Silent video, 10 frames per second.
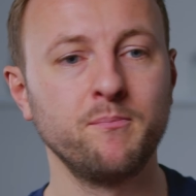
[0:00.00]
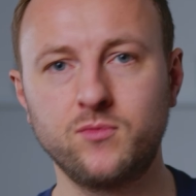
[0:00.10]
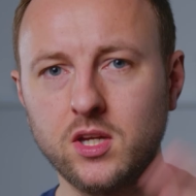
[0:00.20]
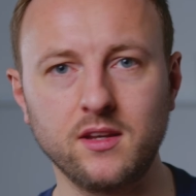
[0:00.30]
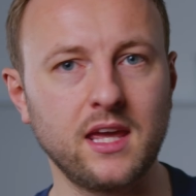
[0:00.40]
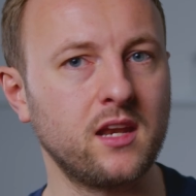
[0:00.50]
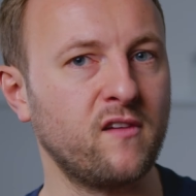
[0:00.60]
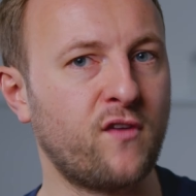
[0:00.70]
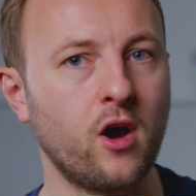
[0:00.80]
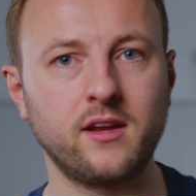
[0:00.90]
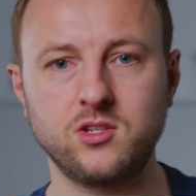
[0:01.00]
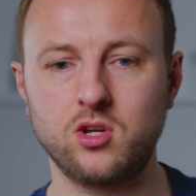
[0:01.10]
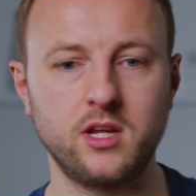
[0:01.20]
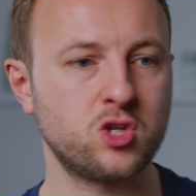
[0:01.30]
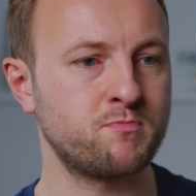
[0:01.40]
Didn't get any finance
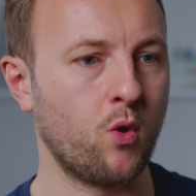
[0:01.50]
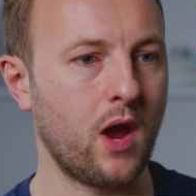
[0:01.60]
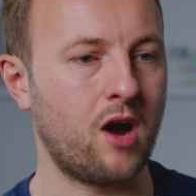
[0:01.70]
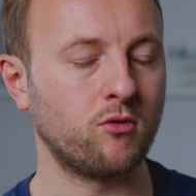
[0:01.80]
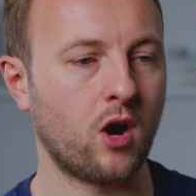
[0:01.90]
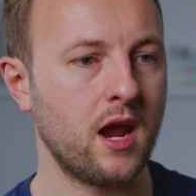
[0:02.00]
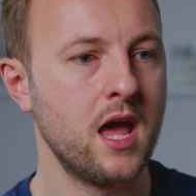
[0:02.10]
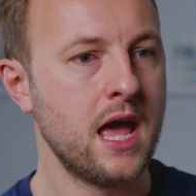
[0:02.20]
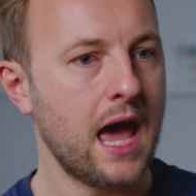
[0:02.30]
on it, just bought it outright.